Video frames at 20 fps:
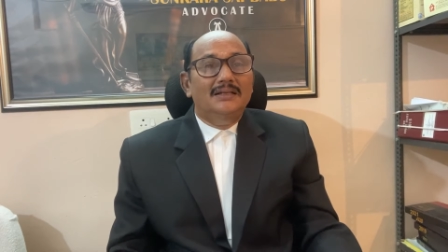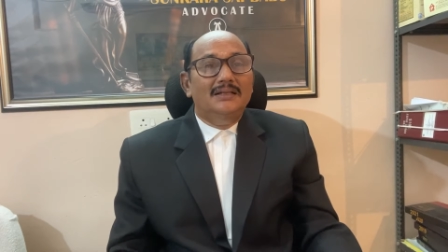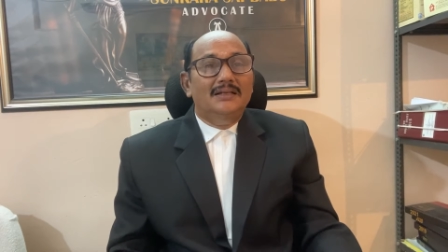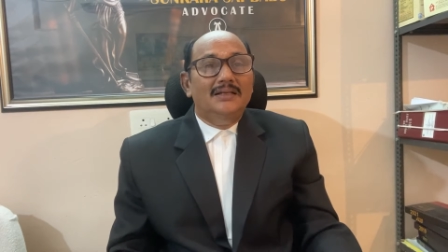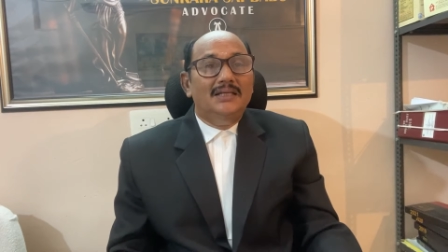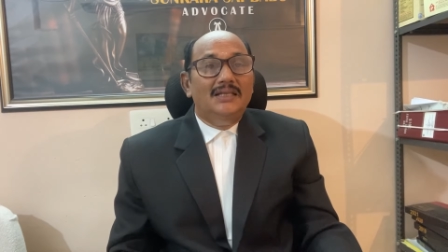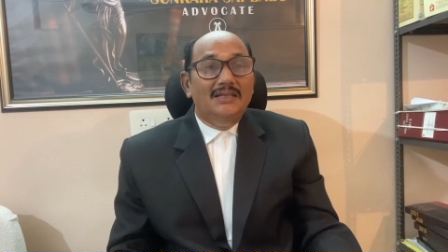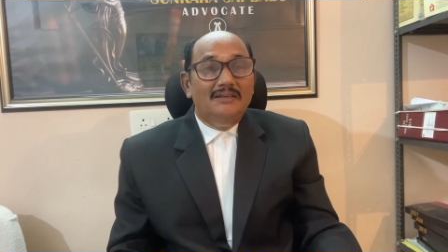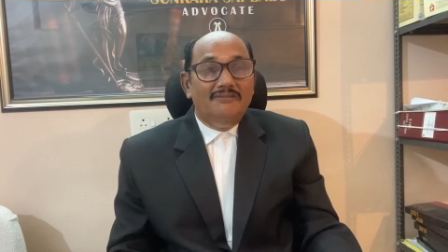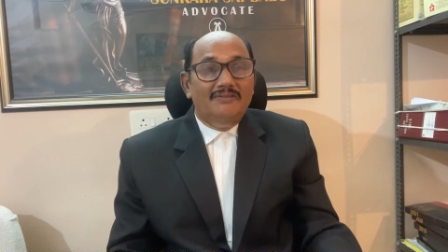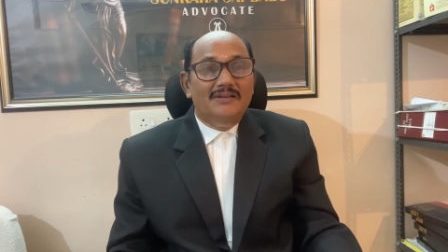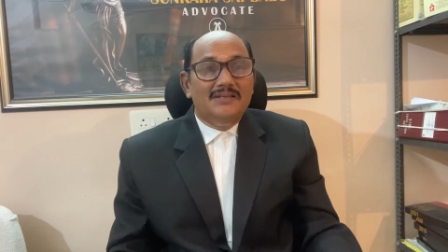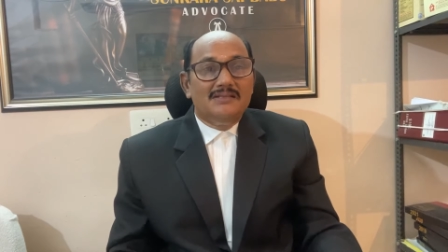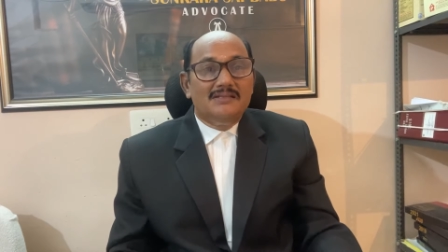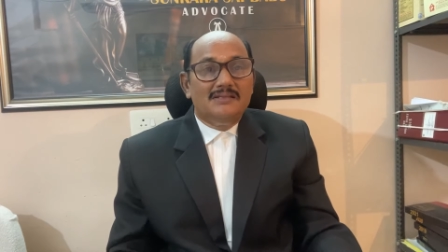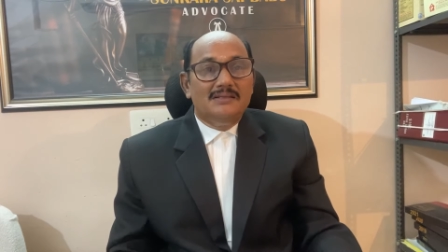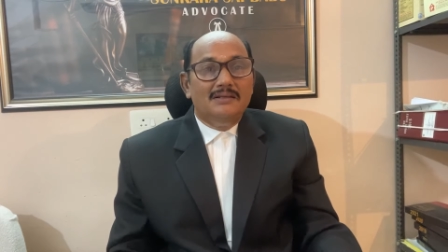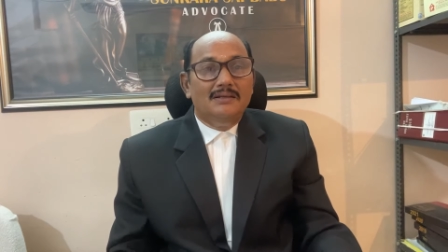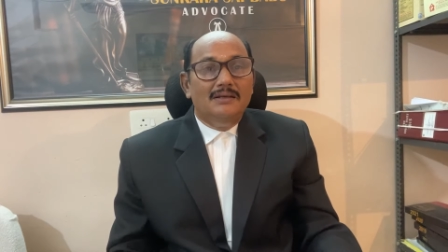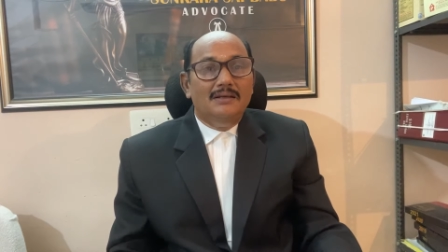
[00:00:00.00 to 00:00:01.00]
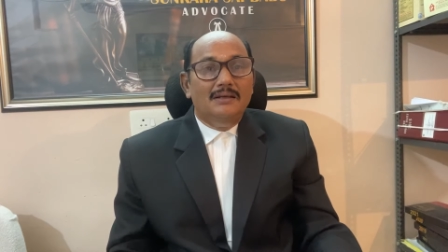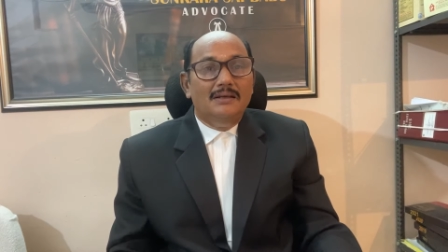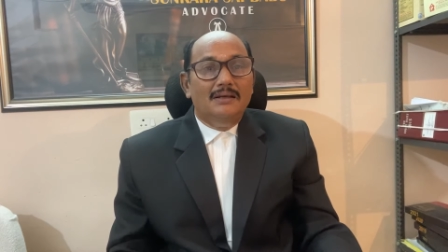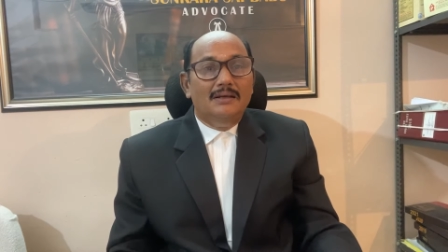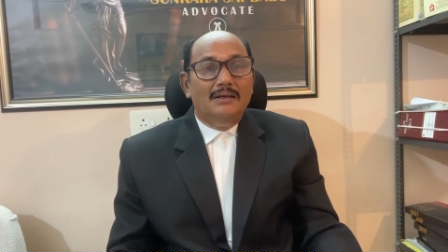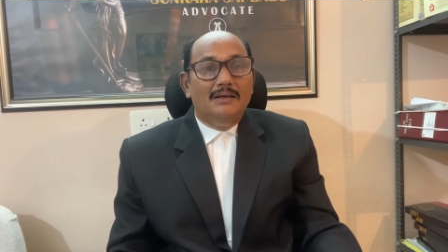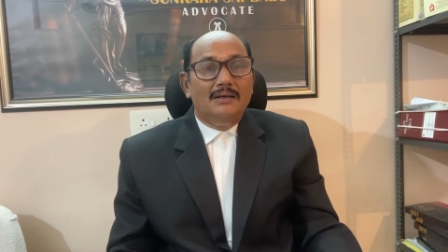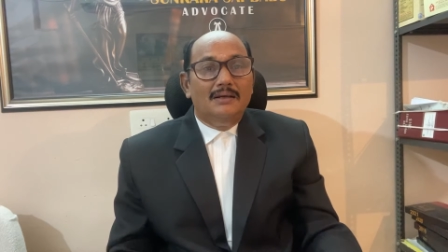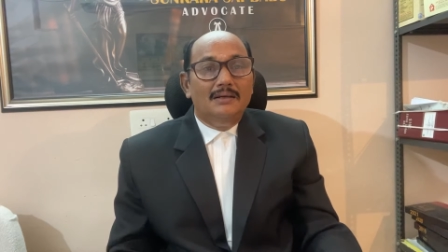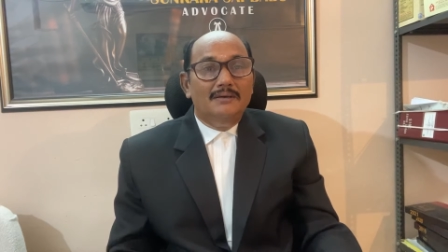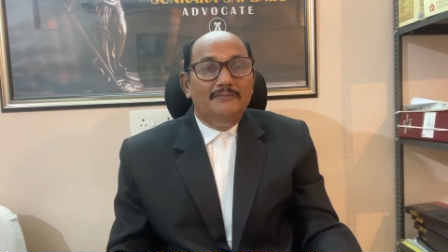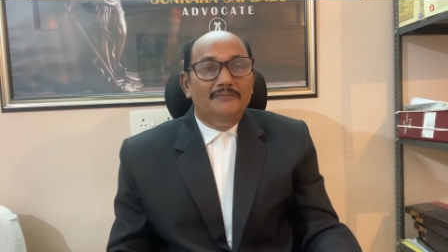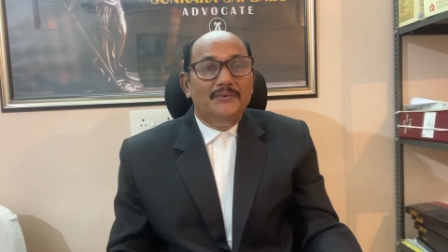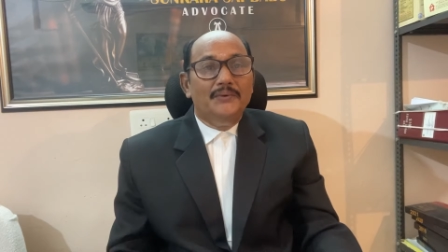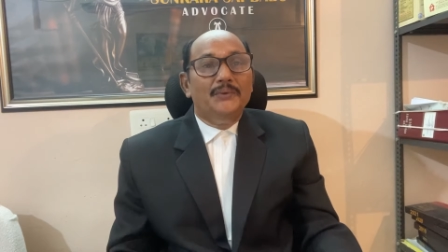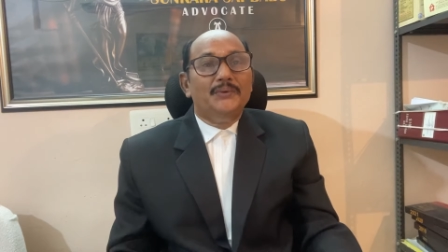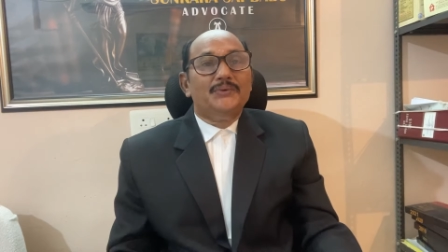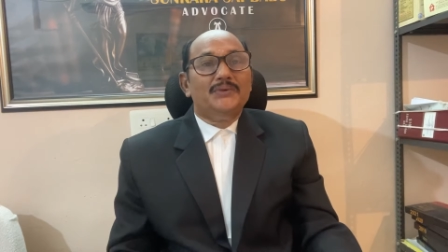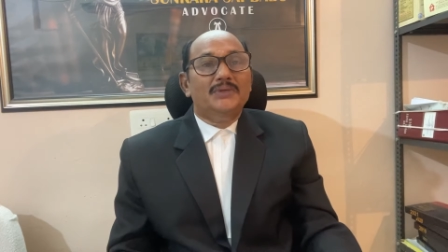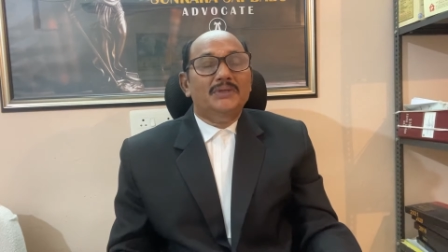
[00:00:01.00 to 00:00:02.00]
he was
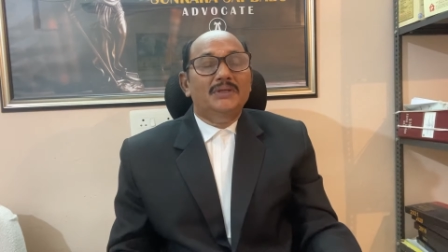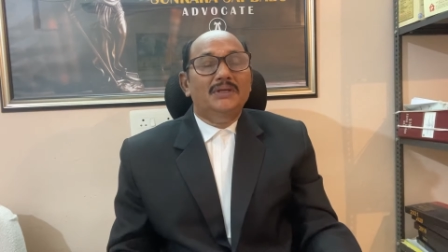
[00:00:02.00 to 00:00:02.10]
confused